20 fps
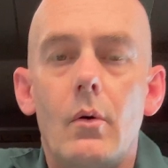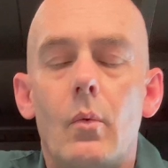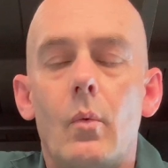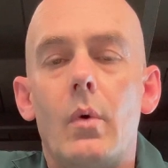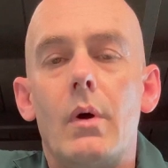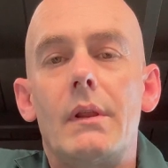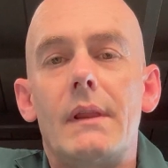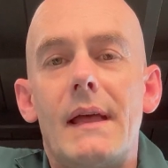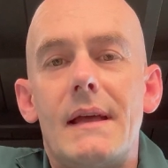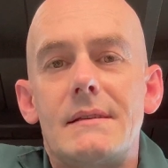
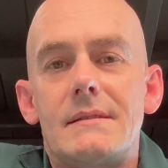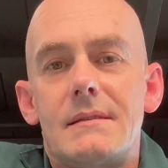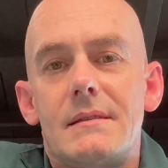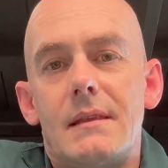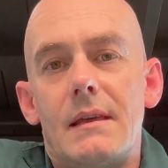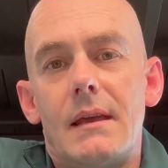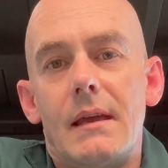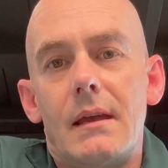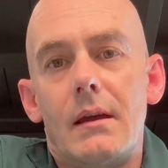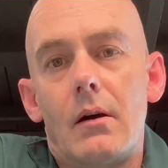One last
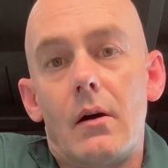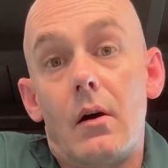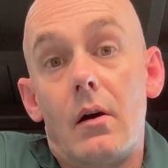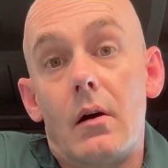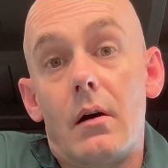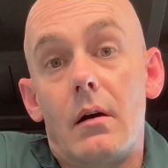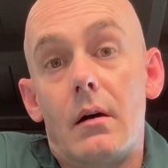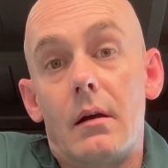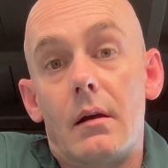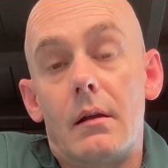thing
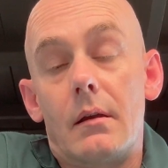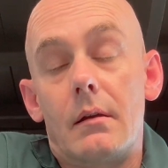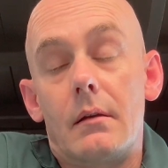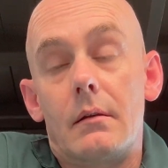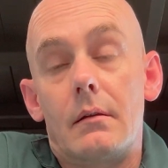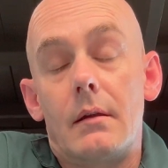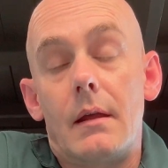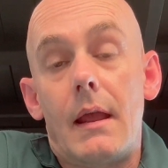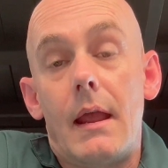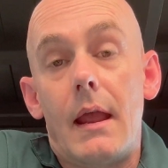
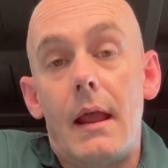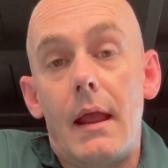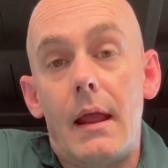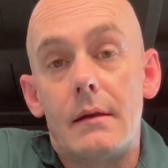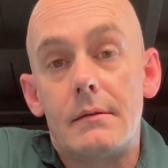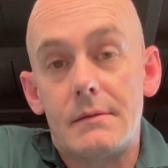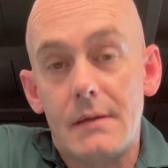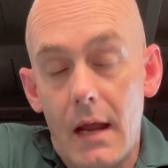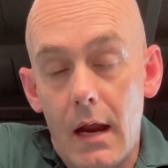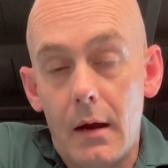on
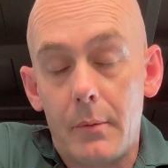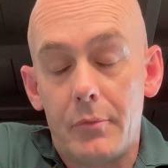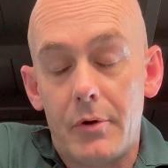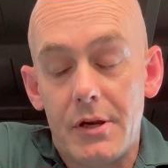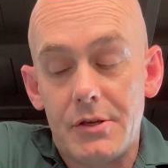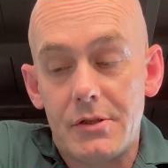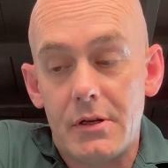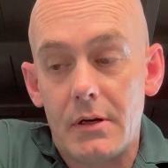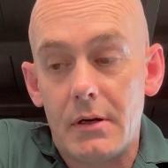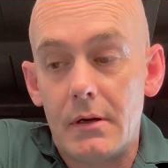tire
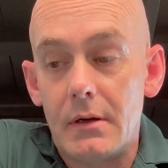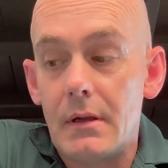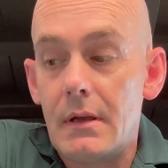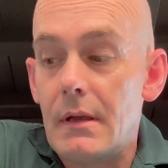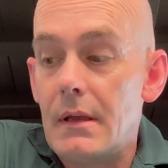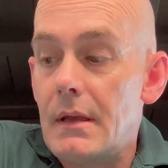pressure